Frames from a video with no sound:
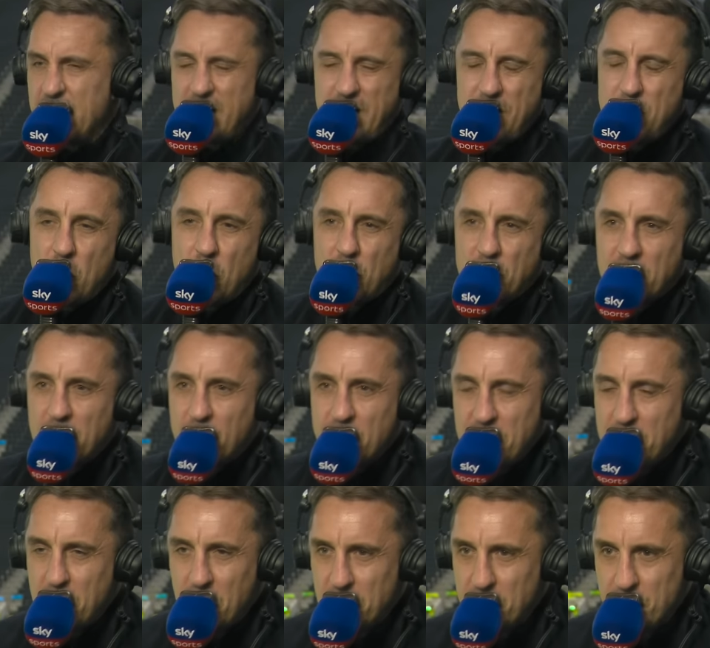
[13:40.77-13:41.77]
You're not going to go.
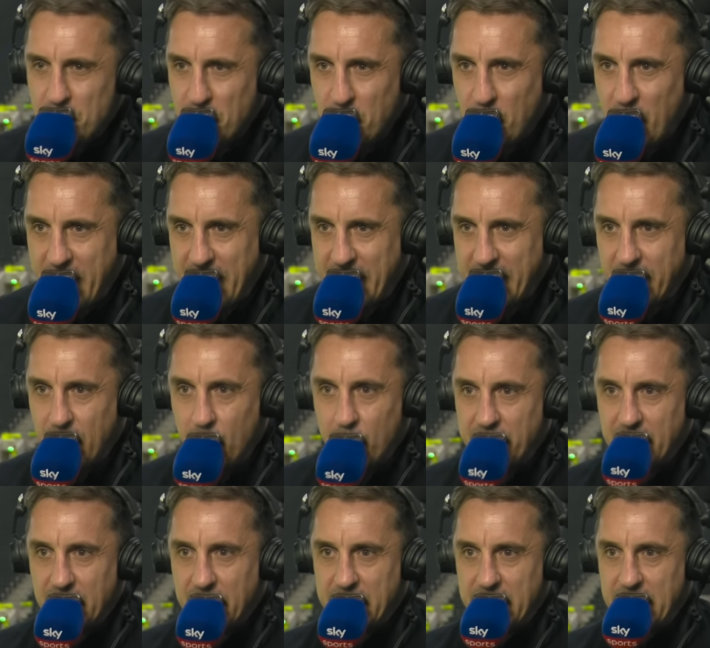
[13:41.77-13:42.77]
You're not going to run away and
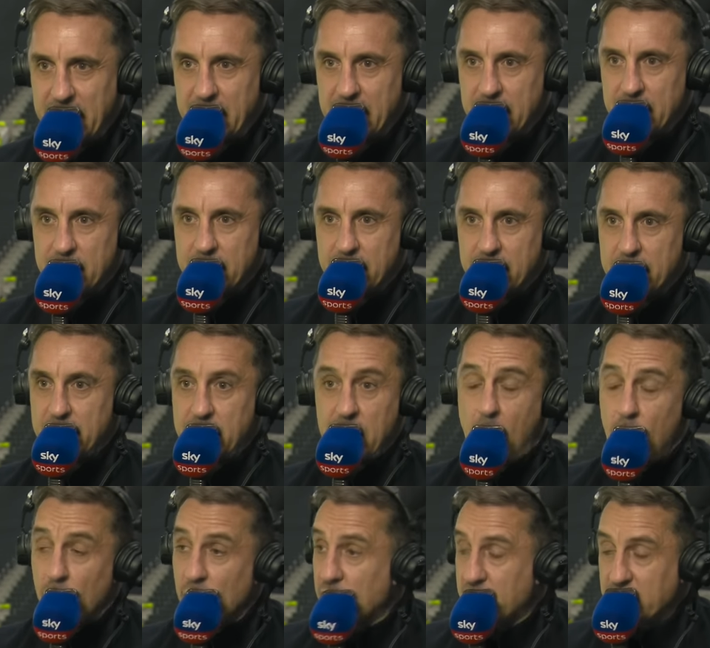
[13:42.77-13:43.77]
win the league. You,
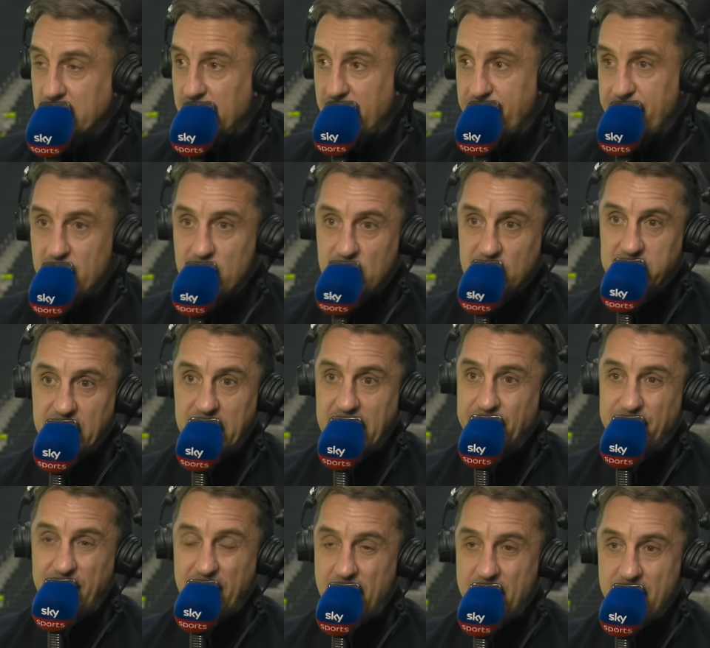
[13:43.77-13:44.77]
honestly, your first
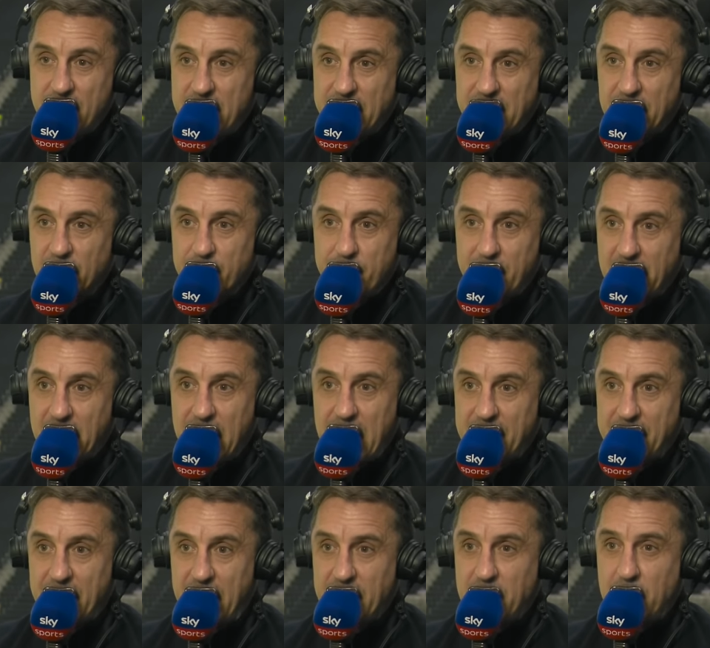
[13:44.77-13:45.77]
league's very rarely going to be
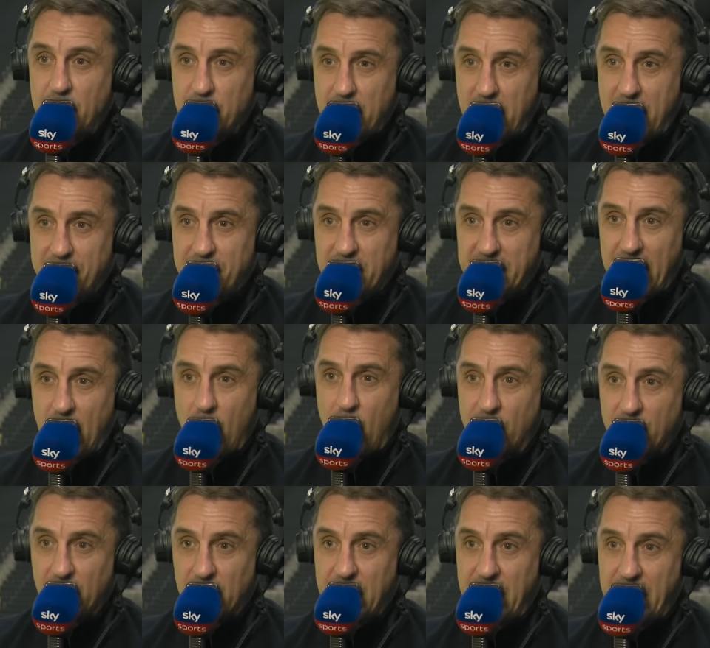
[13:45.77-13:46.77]
like that. You're going to have to get
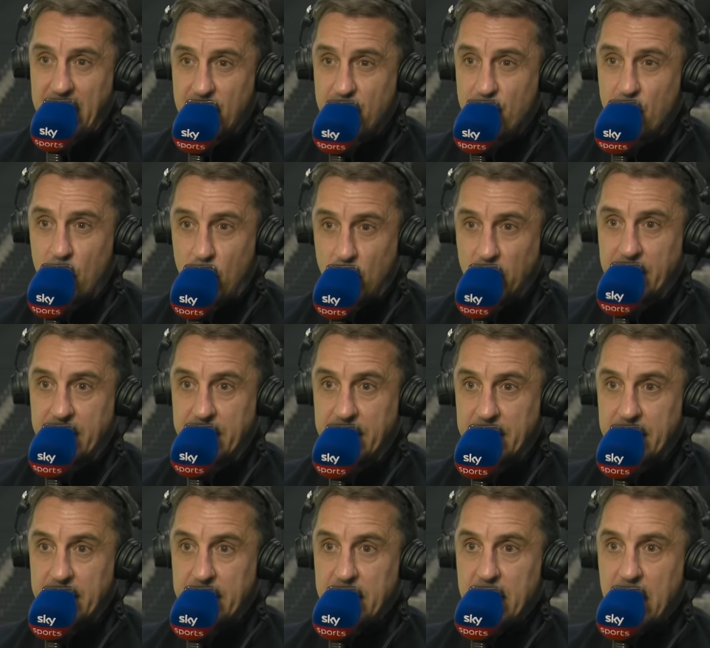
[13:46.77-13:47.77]
over the line crawling.
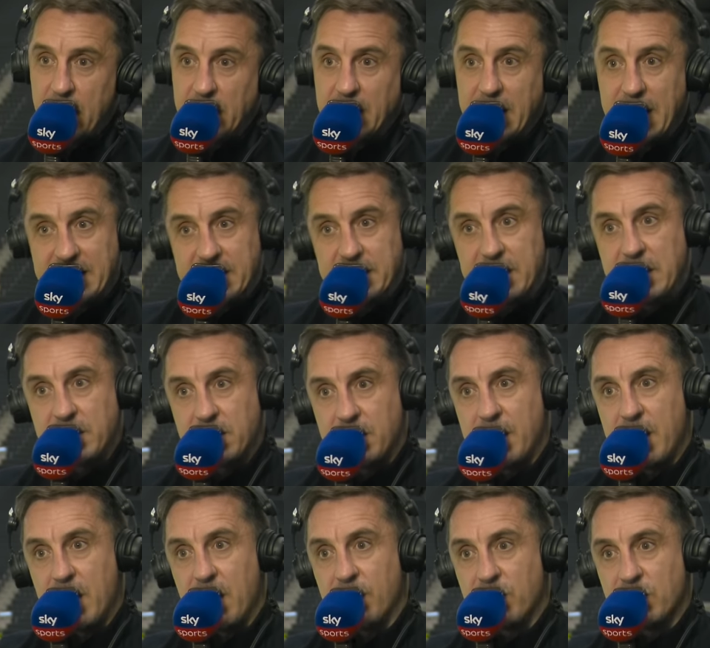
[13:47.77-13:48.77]
And last season,
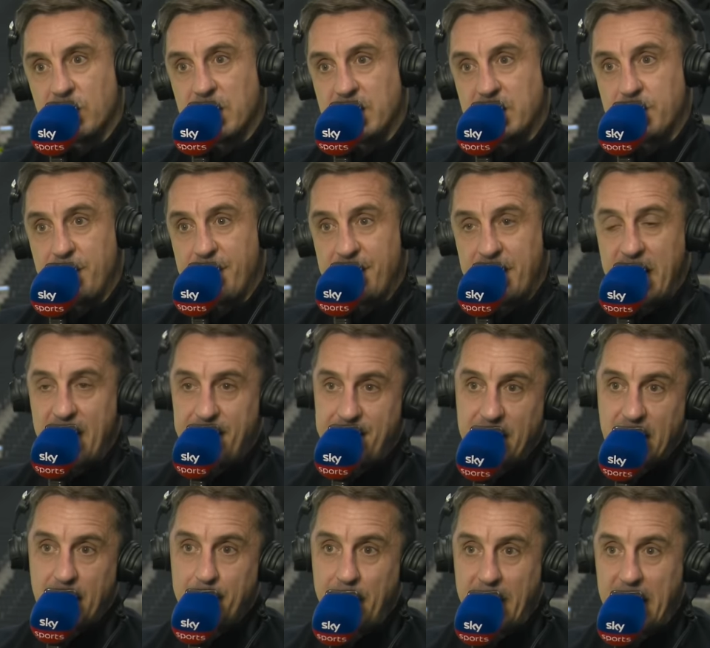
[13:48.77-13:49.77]
they obviously, to be fair,
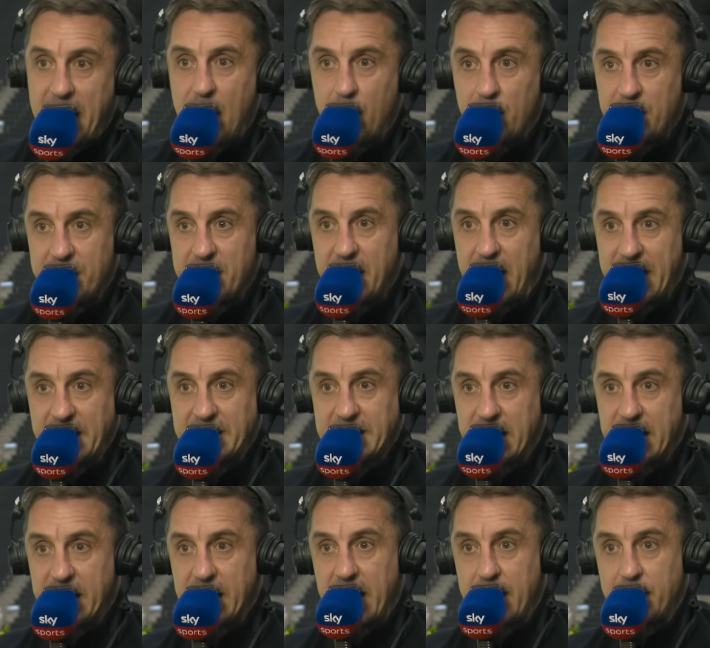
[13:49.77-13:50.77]
fell apart with nine,
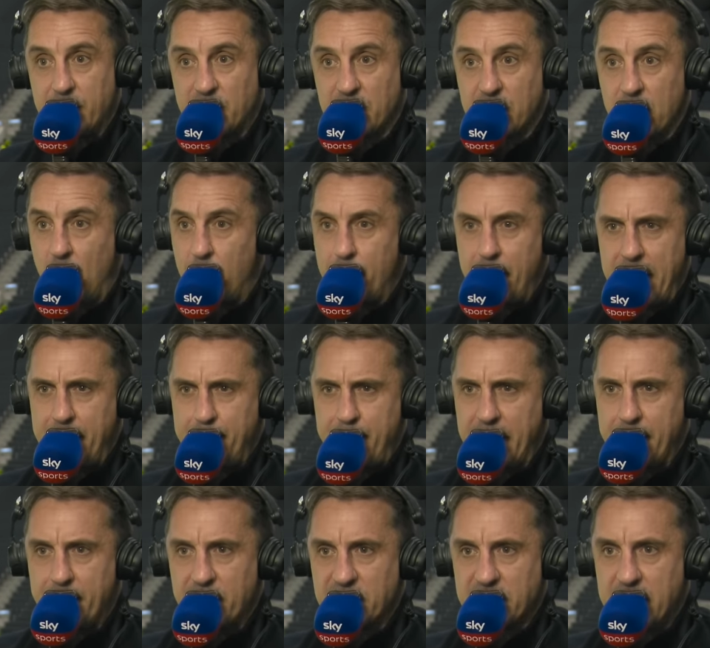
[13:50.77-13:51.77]
ten games to go, made
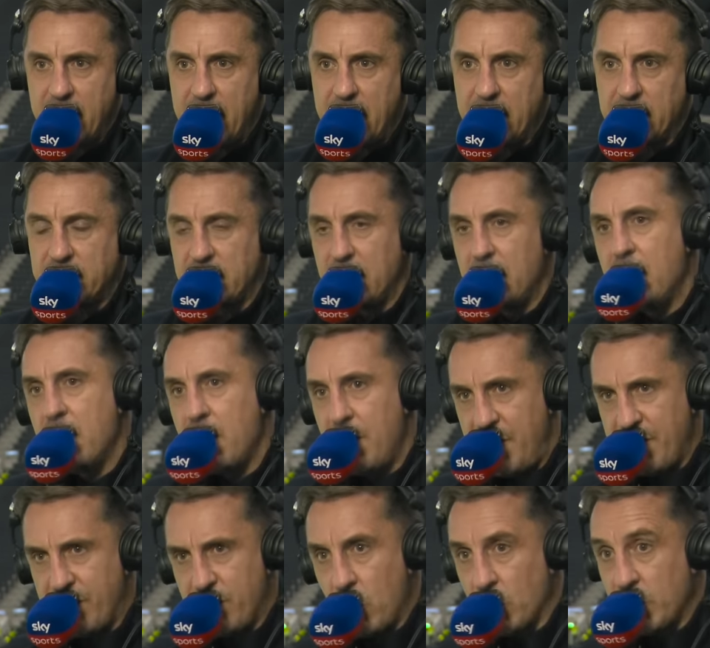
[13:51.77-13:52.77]
big mistakes.
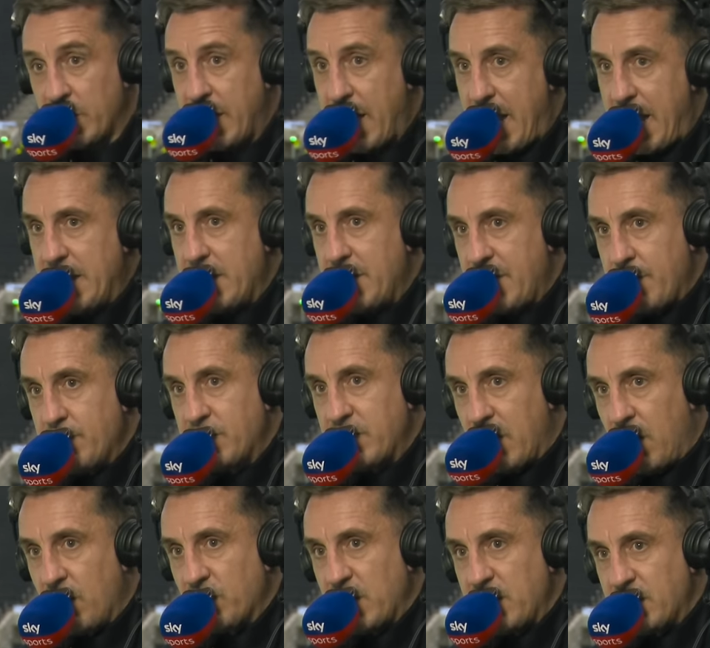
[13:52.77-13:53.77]
They've got to get in
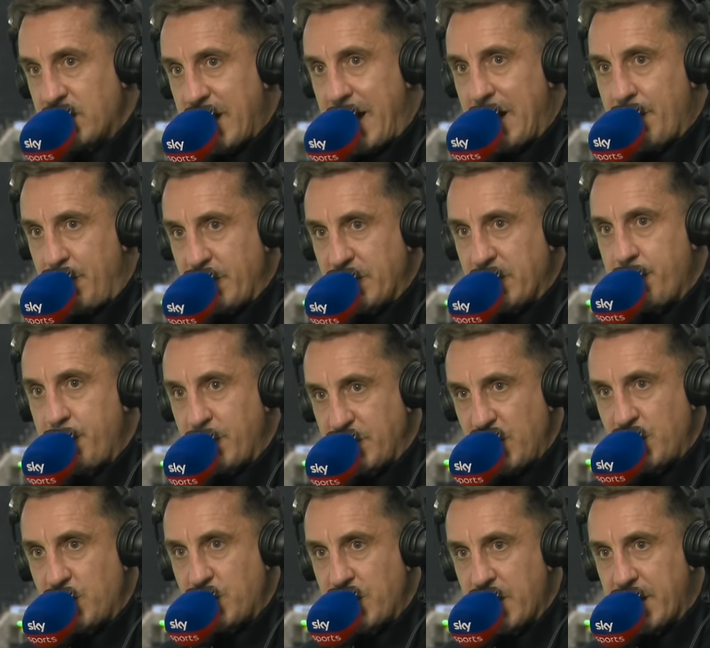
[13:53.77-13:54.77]
themselves into that
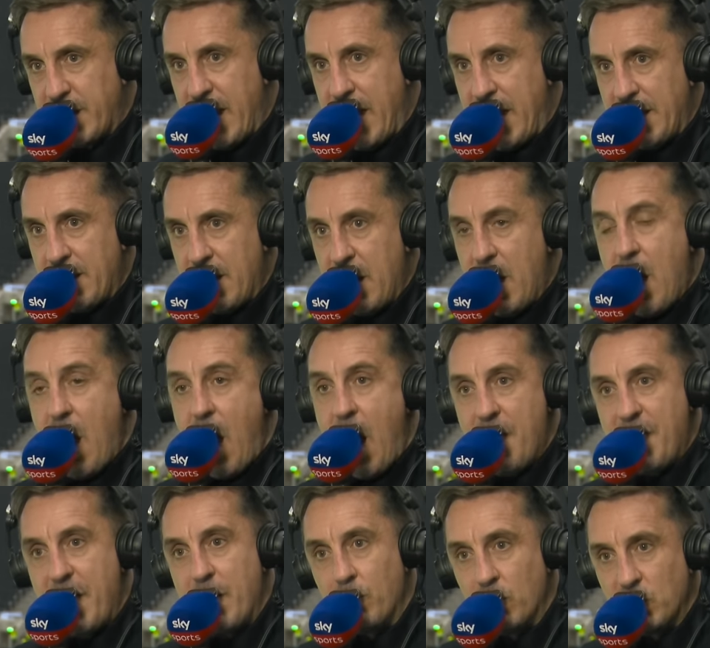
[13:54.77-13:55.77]
position again,
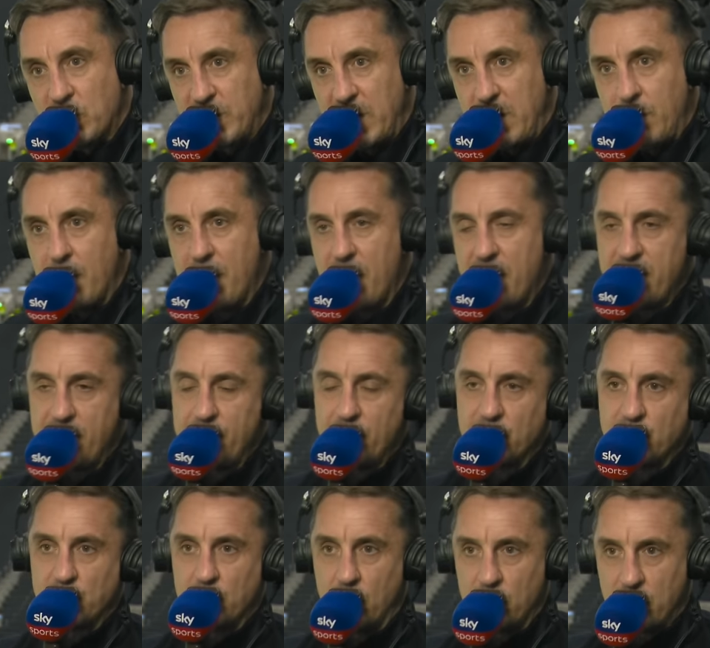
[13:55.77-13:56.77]
and then we'll see whether they've
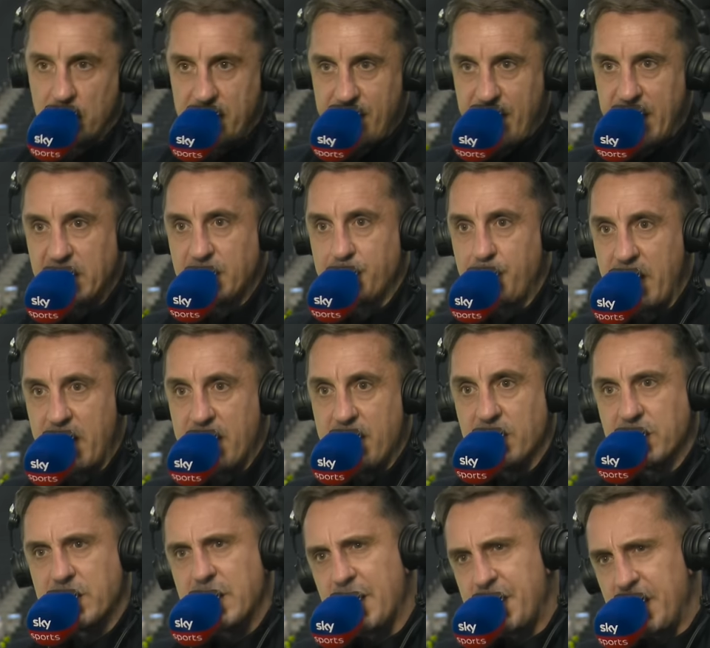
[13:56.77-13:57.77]
matured and they've
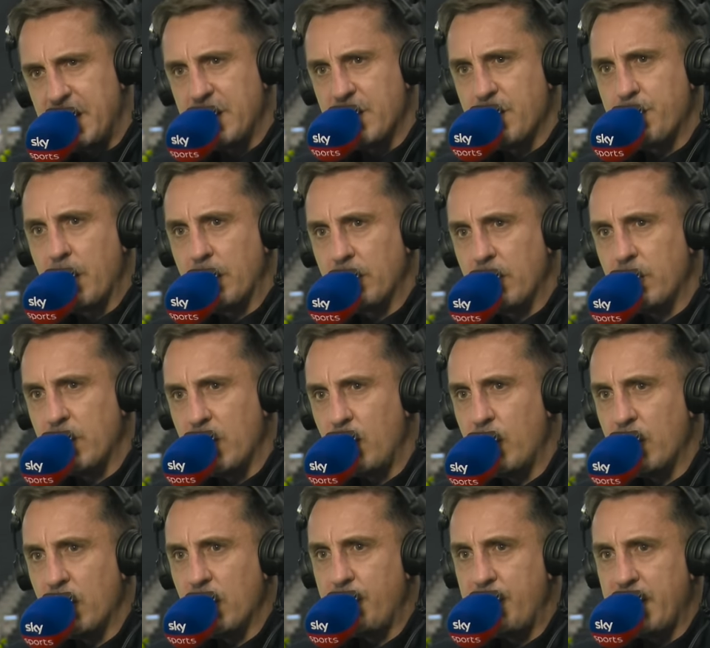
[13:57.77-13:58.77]
experienced. And I think they probably
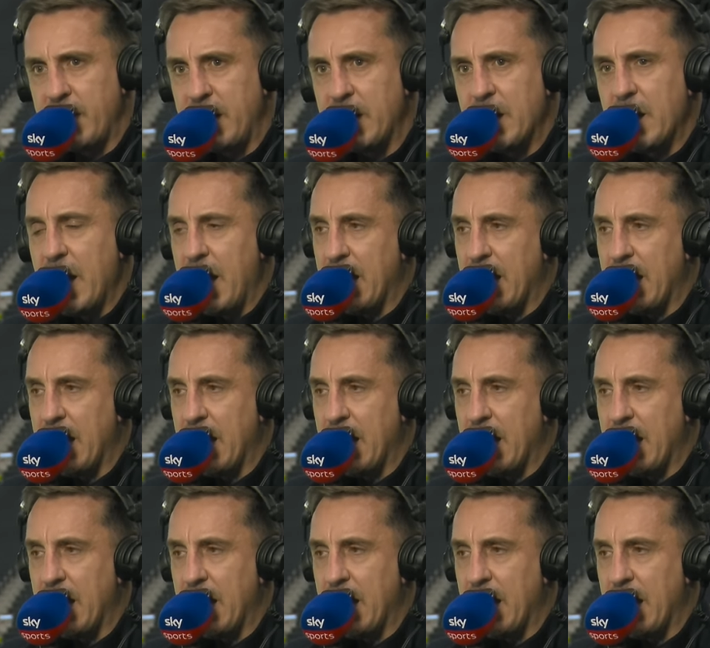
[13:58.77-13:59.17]
will be.